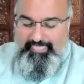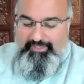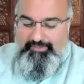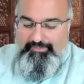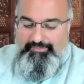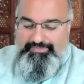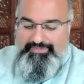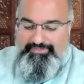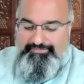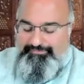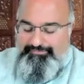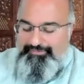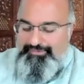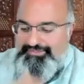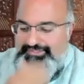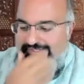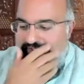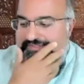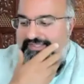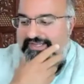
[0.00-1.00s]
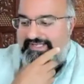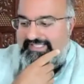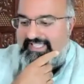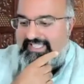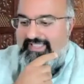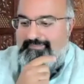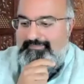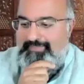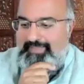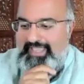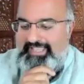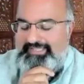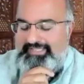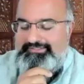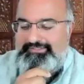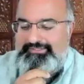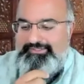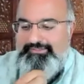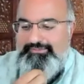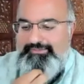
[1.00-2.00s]
The first year that I came back
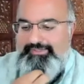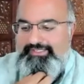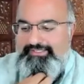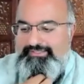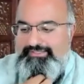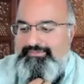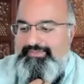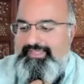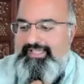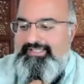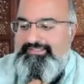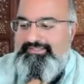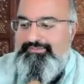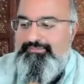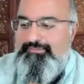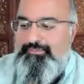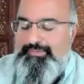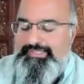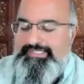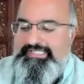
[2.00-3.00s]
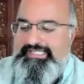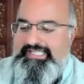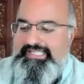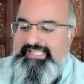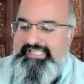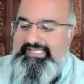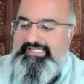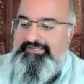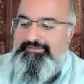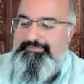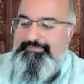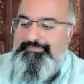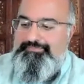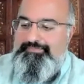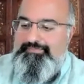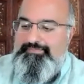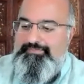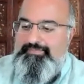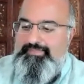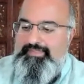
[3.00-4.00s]
to Duke in 2014,
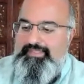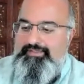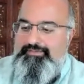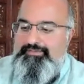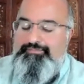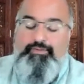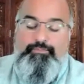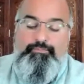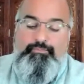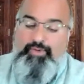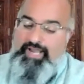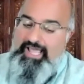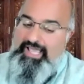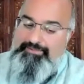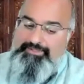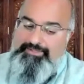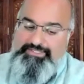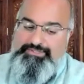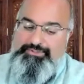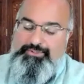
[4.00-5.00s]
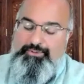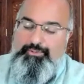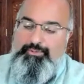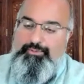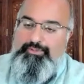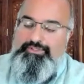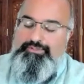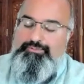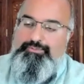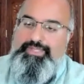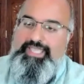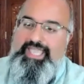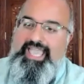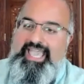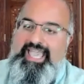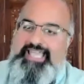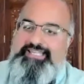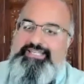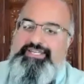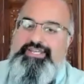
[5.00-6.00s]
from what I was told, we
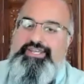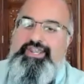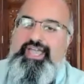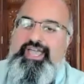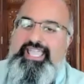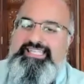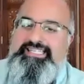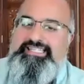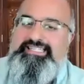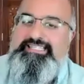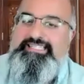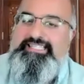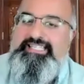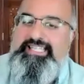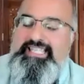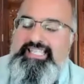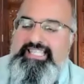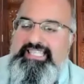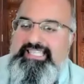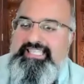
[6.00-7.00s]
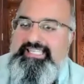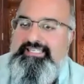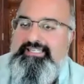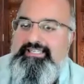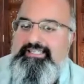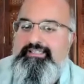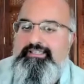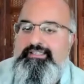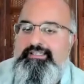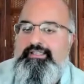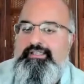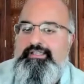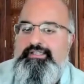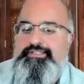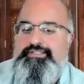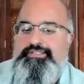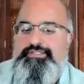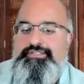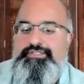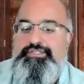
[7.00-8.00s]
had 19
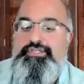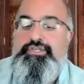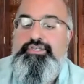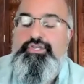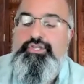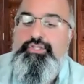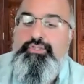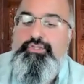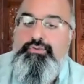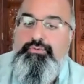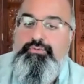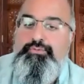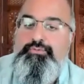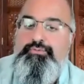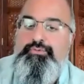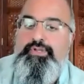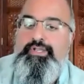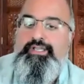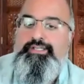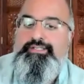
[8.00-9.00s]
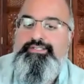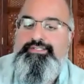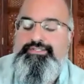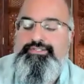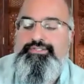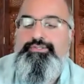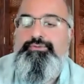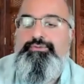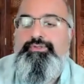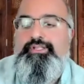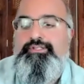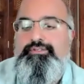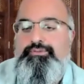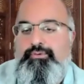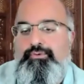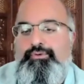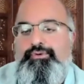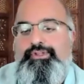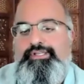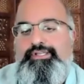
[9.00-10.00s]
new student
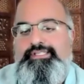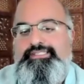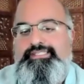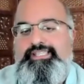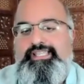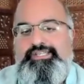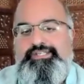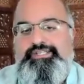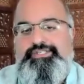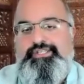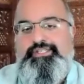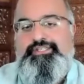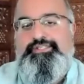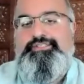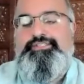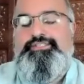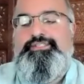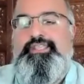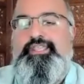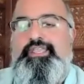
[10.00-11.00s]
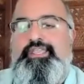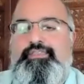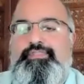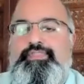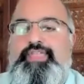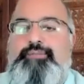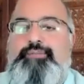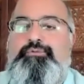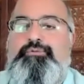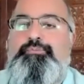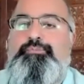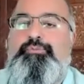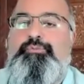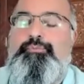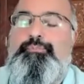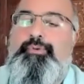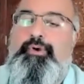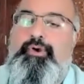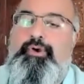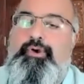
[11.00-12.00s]
organizations that were
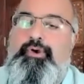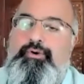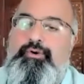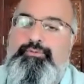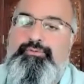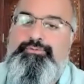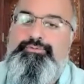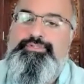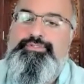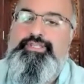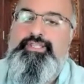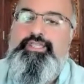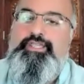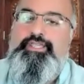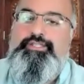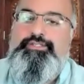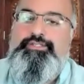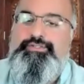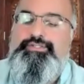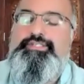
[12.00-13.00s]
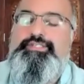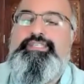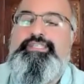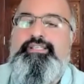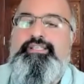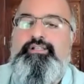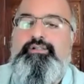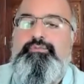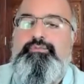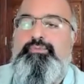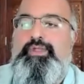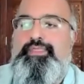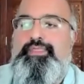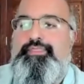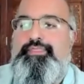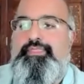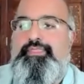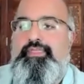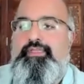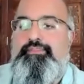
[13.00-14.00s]
proposed to deal
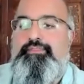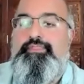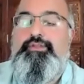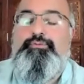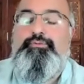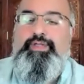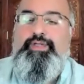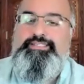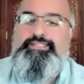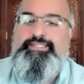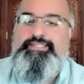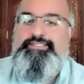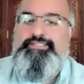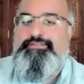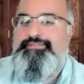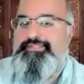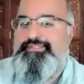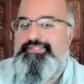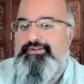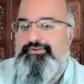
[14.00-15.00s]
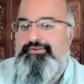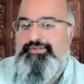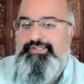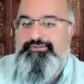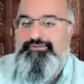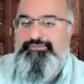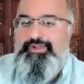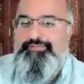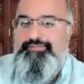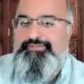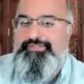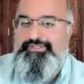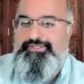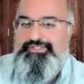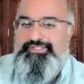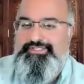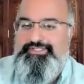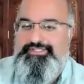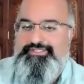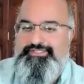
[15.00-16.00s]
with the crisis of Syrian
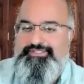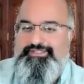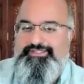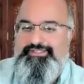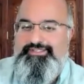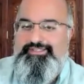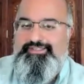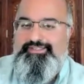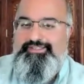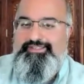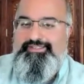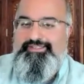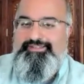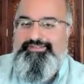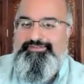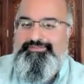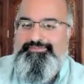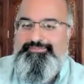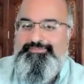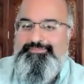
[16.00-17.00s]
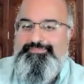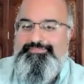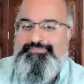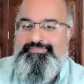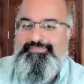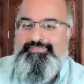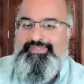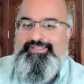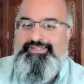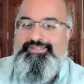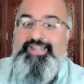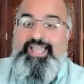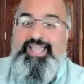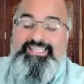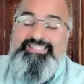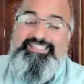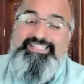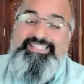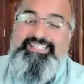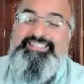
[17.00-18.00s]
refugees.
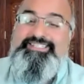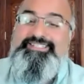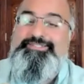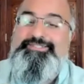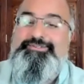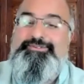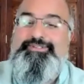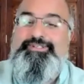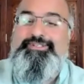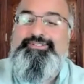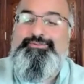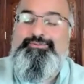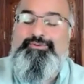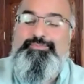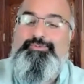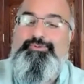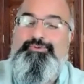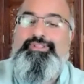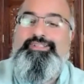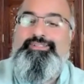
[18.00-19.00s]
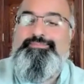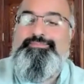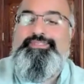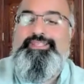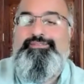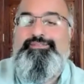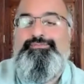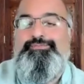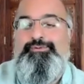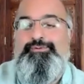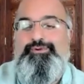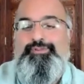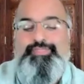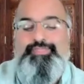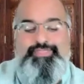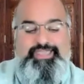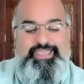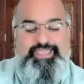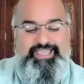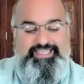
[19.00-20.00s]
19 students who were putting themselves forth
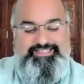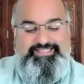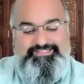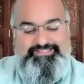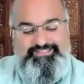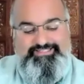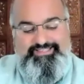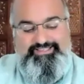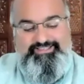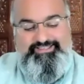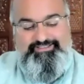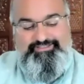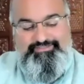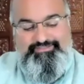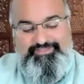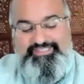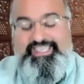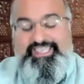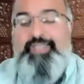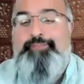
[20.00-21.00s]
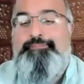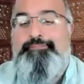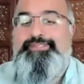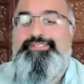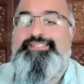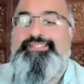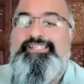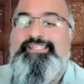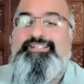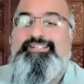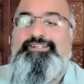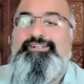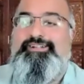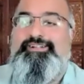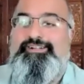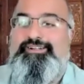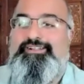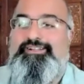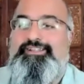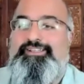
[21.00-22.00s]
as the campus
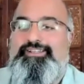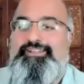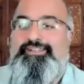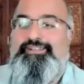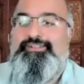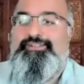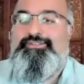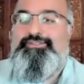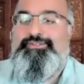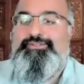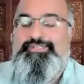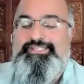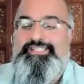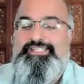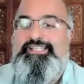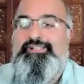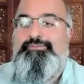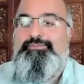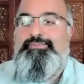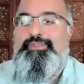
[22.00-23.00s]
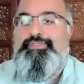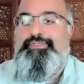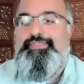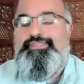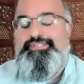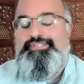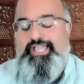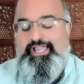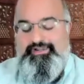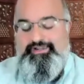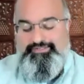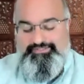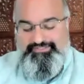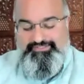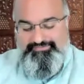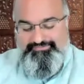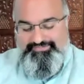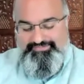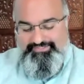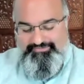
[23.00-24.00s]
leader to deal with the challenge
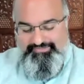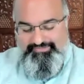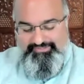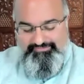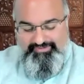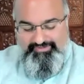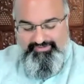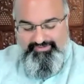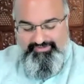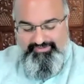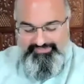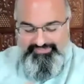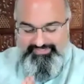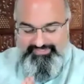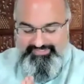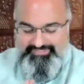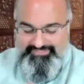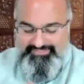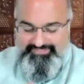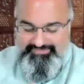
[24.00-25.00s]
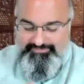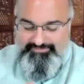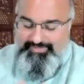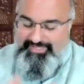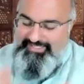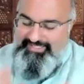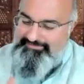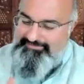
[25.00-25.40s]
of Syrian refugees. Well,